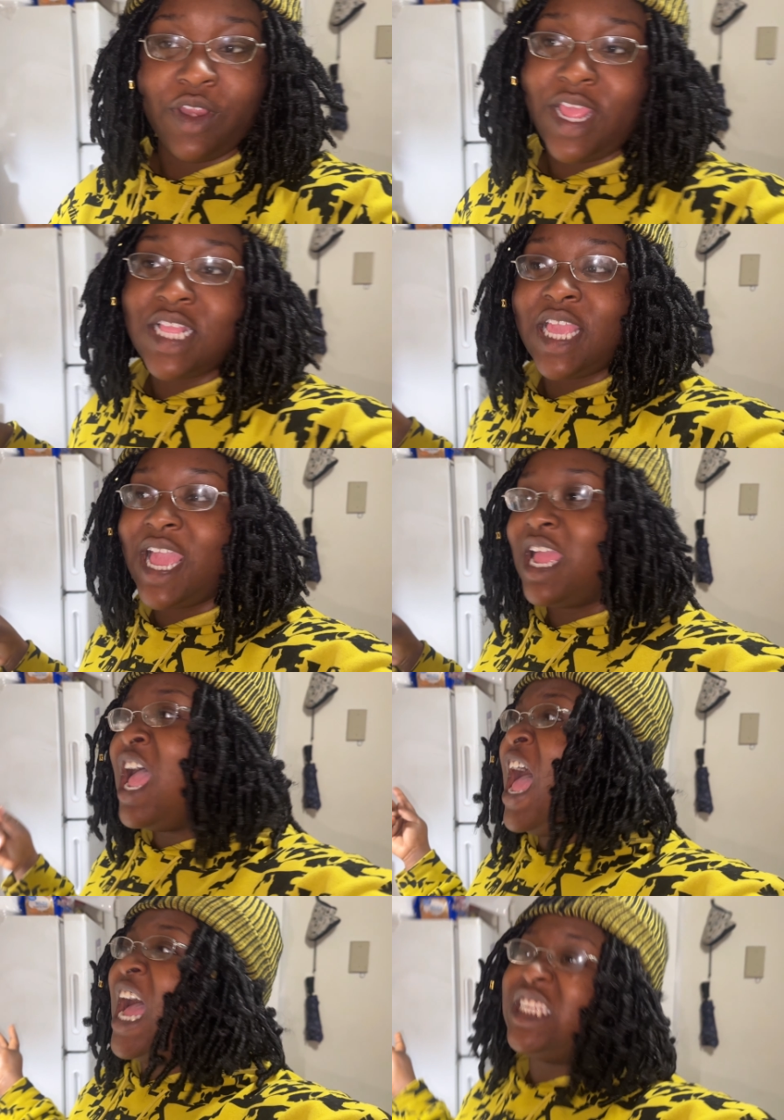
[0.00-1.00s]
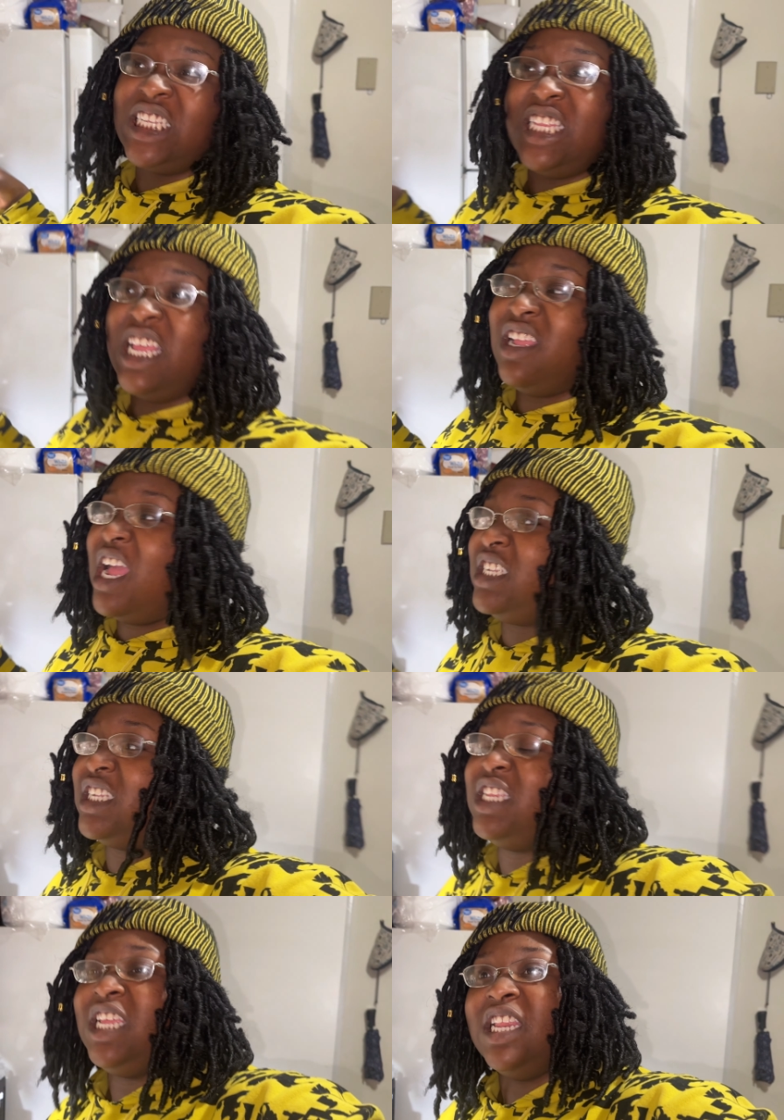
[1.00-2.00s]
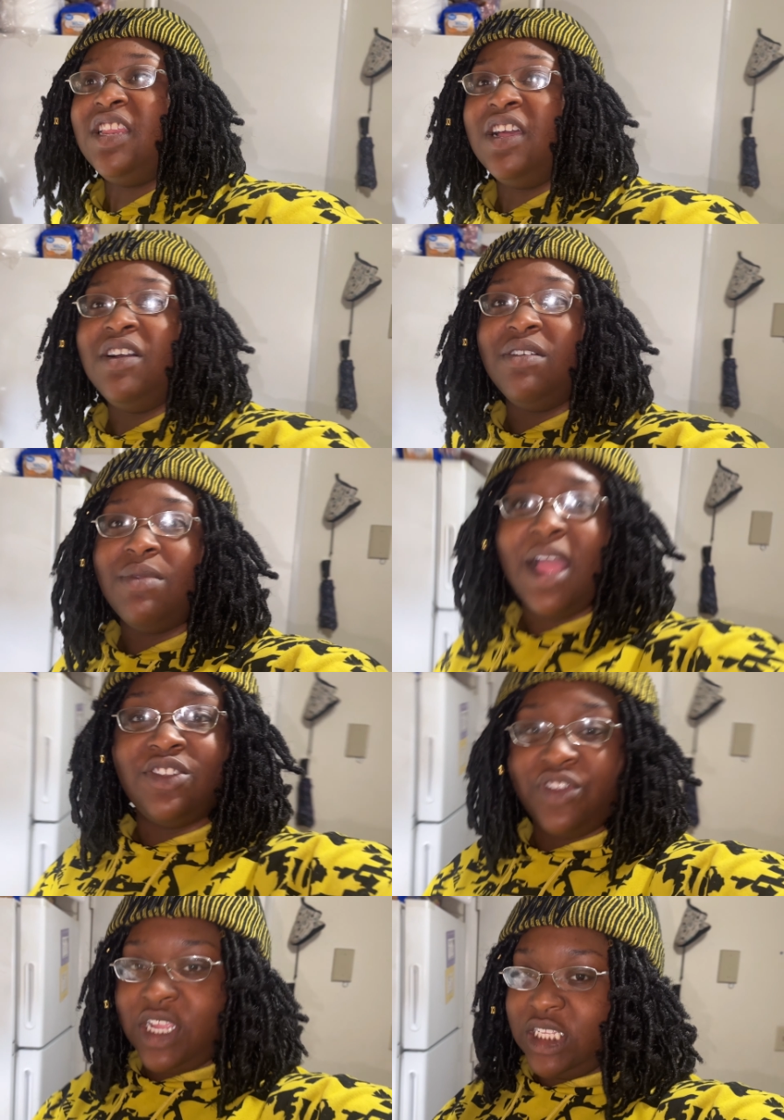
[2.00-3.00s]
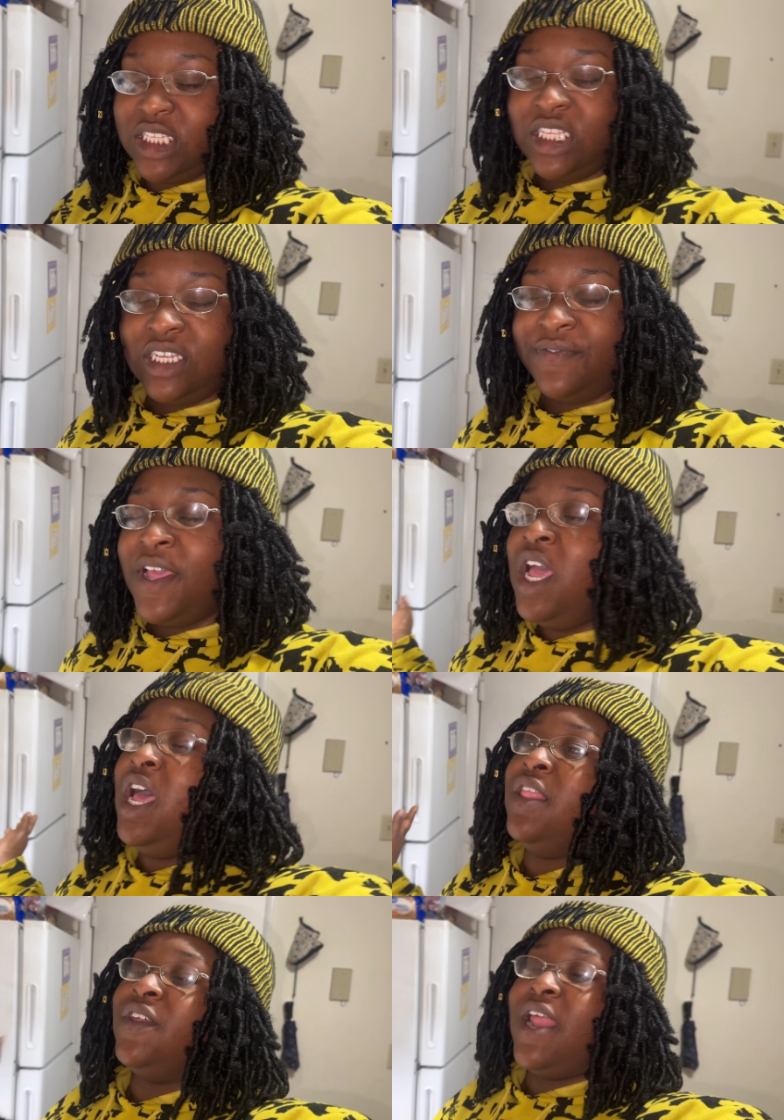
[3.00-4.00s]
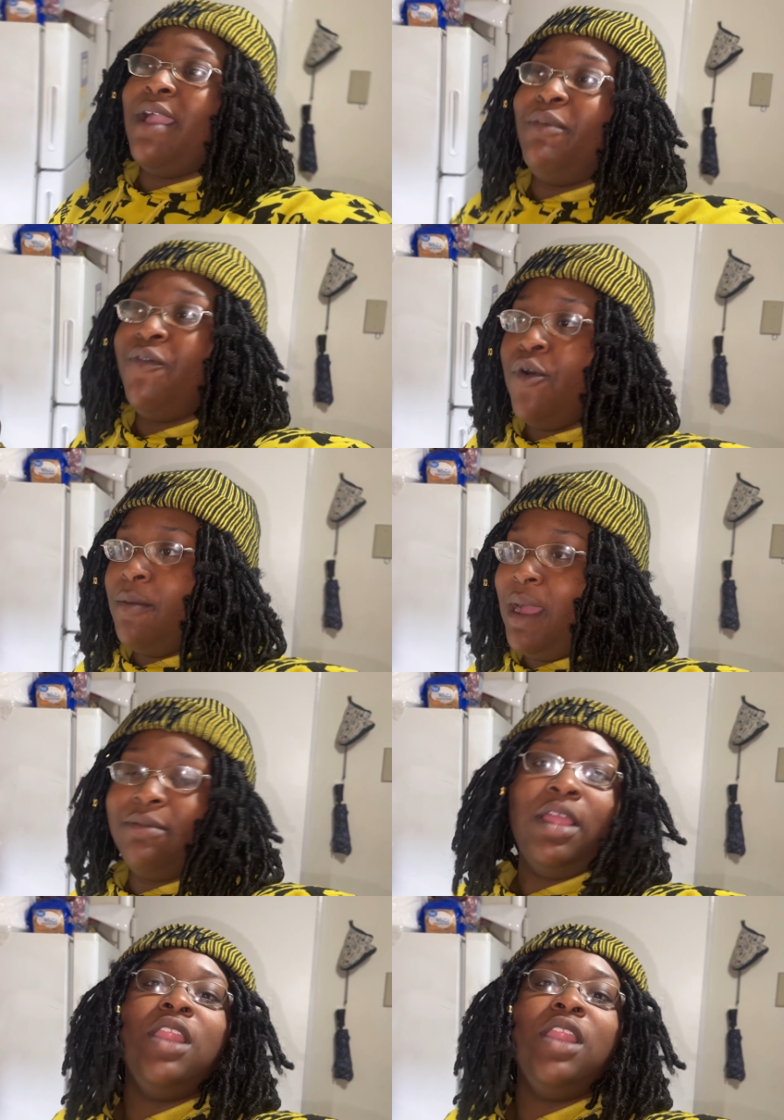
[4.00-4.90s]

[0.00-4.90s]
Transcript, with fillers: They said I just I just needed to um not drinking stuff the night before, but I'm like,